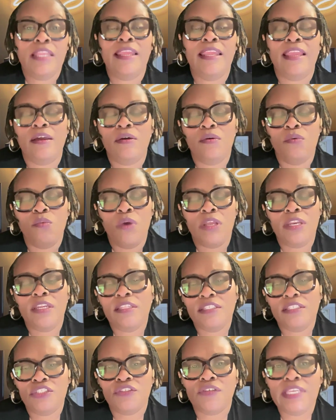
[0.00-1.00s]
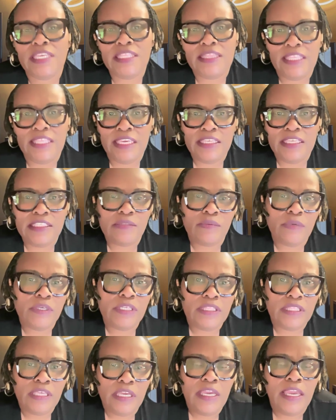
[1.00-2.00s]
Now, one of the tricky things
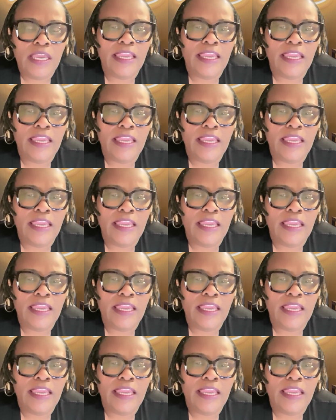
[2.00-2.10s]
with